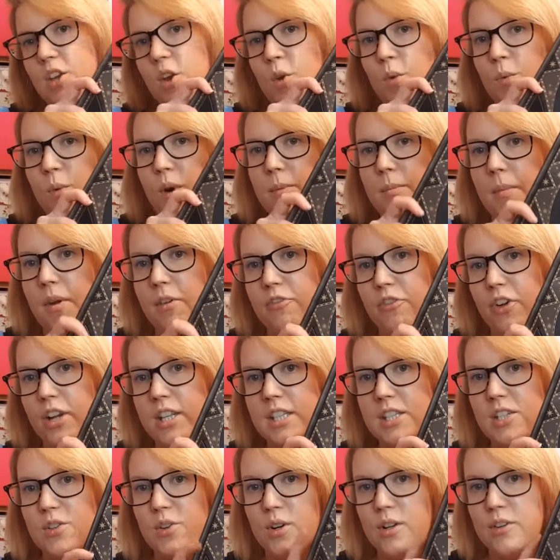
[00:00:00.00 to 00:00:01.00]
so one of my
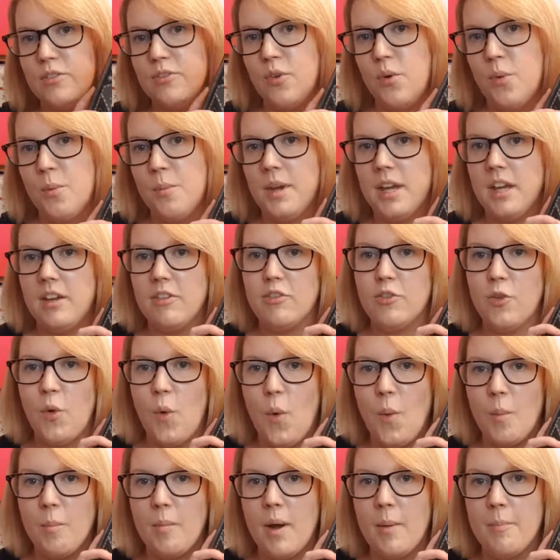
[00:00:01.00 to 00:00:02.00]
friends got it for me for
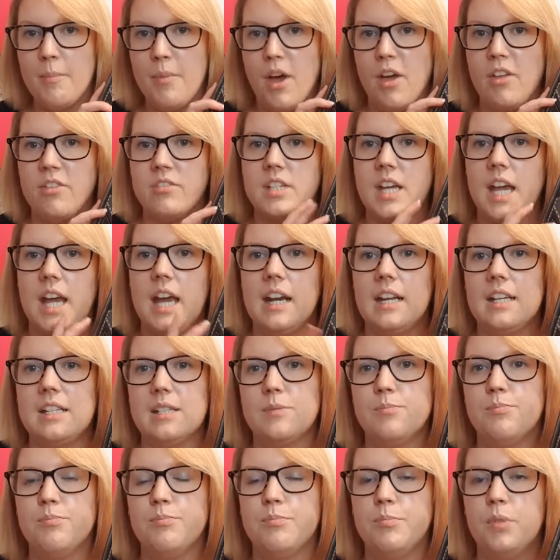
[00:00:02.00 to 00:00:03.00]
my birthday, and it's
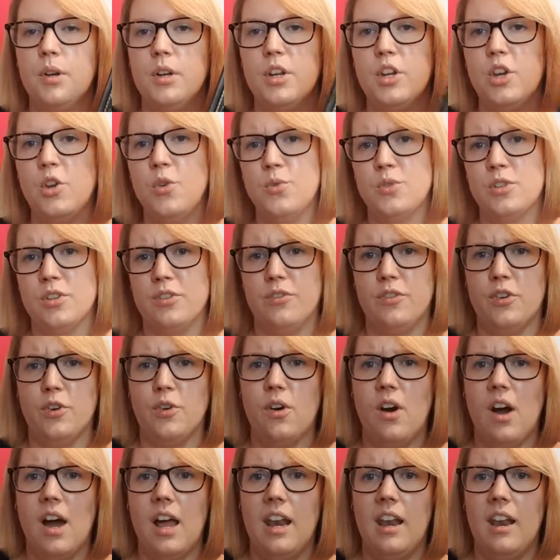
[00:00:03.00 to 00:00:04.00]

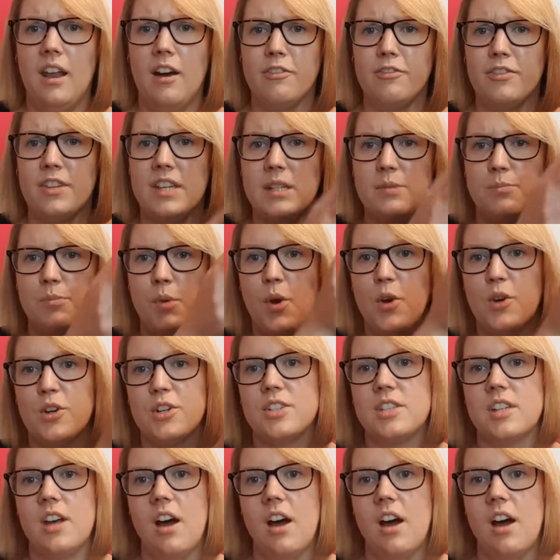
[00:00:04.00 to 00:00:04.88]
beautiful. I love these books.